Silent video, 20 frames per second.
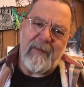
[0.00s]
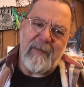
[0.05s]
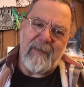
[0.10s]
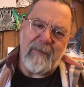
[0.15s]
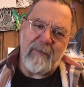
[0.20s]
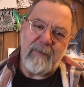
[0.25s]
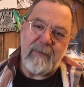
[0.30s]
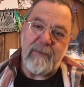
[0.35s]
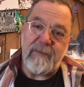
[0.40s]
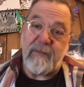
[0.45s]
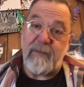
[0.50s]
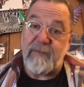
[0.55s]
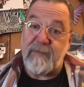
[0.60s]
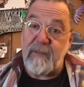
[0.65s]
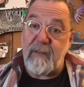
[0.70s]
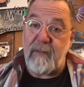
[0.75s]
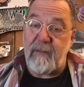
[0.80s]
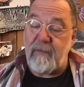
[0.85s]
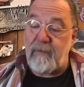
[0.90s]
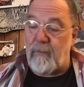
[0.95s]
because uh, they
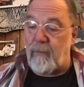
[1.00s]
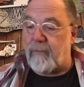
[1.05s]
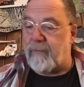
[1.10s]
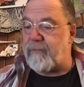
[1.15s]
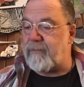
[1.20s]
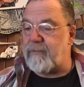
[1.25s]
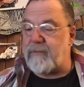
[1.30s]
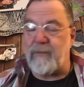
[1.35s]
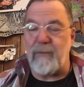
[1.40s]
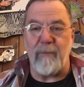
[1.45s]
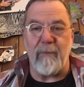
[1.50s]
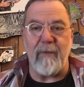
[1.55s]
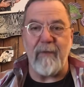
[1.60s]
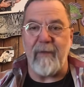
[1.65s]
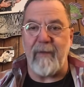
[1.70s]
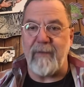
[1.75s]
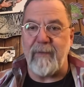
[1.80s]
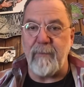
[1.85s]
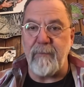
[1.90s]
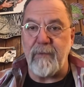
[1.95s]
say, oh, you know what,
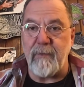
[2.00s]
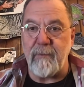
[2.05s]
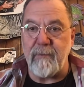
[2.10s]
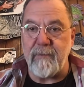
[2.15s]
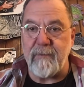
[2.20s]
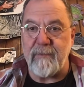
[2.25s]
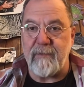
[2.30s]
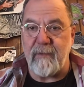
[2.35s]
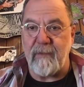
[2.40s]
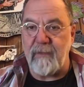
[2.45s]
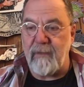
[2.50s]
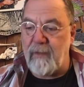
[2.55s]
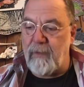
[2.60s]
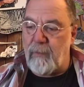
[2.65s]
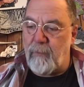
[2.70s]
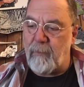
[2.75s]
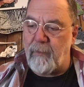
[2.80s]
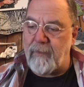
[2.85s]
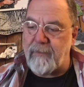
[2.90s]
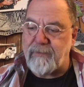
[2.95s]
I keep doing this thing
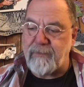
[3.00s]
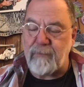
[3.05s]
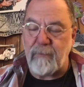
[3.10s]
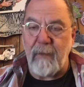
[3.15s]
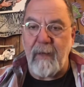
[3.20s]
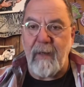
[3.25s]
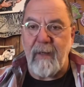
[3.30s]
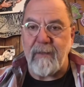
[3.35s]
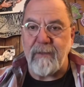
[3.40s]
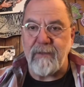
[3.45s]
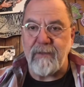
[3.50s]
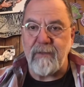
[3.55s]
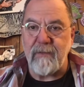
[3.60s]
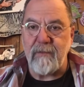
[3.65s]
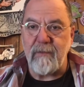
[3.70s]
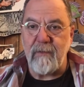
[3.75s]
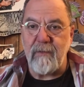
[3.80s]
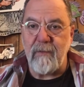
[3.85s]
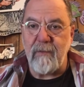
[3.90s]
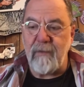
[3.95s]
where I scratch
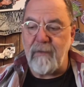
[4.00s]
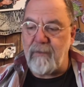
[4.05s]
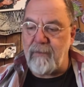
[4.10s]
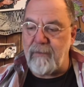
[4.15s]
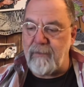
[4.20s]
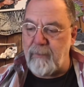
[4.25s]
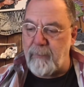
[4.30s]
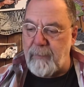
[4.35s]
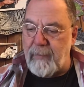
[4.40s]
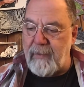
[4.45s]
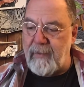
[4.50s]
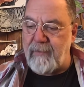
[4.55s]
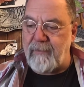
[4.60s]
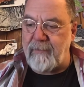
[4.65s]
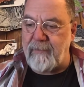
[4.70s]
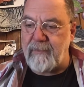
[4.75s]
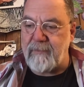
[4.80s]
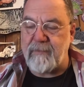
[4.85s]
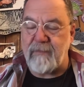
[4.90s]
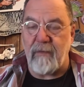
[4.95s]
the
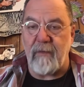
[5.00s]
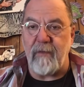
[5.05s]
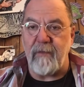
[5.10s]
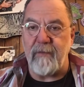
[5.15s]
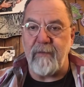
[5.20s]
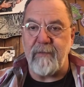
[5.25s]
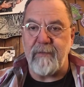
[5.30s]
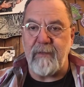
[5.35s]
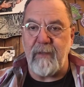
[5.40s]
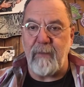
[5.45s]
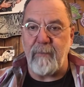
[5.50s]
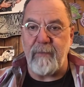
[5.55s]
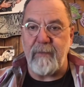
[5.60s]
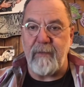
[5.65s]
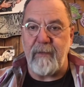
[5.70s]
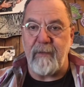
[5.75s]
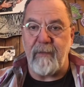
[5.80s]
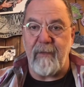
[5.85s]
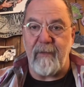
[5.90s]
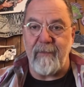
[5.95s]
paint that's on the table
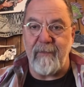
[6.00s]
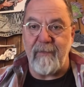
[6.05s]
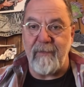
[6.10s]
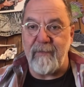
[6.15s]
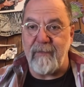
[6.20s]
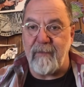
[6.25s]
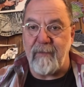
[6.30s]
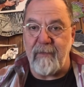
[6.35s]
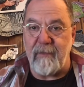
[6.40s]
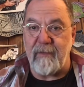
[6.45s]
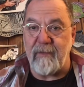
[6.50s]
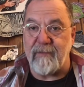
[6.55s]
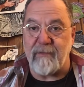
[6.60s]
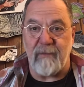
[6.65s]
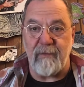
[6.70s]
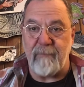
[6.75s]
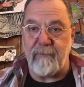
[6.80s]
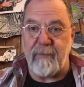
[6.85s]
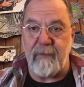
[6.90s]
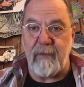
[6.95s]
here, and then it gets
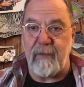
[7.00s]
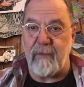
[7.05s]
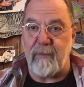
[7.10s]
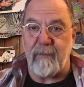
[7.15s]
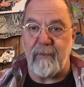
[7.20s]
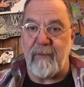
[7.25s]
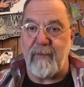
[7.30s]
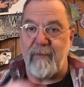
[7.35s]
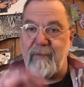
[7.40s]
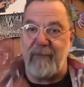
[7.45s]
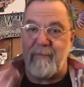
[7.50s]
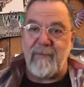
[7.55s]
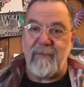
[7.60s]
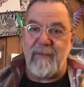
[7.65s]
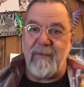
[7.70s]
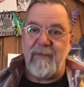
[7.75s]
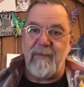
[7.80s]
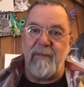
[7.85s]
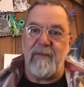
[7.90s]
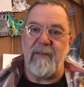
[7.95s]
on the video, and
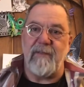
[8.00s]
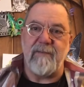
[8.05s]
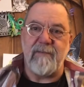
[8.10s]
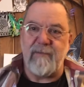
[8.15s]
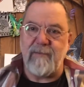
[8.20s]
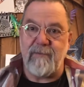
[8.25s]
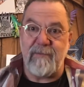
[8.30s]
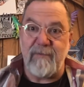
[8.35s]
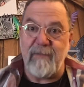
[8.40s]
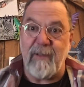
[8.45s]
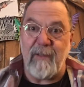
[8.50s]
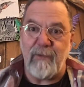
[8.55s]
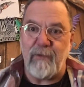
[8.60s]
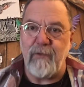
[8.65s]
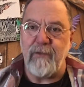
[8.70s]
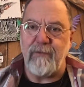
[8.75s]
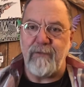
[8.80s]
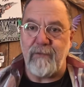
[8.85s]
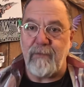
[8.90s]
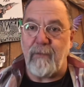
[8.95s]
it's not
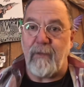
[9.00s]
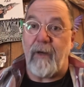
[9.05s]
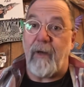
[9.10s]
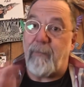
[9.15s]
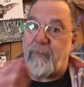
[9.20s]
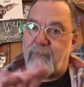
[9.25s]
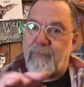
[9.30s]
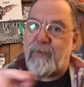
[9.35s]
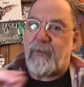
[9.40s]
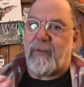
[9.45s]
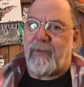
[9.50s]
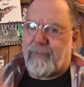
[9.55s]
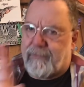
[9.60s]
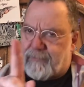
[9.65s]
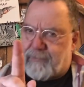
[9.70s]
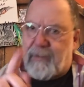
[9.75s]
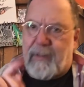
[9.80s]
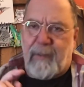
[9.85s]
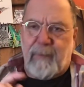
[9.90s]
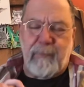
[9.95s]
good, so I'm sorry, I'll
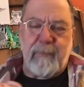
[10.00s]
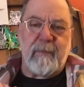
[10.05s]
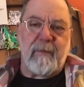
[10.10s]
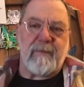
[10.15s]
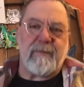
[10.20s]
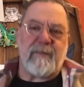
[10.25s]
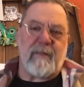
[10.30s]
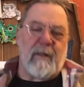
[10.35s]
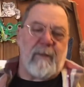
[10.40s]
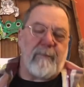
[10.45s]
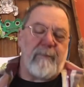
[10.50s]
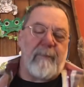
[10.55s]
stop, I'll stop.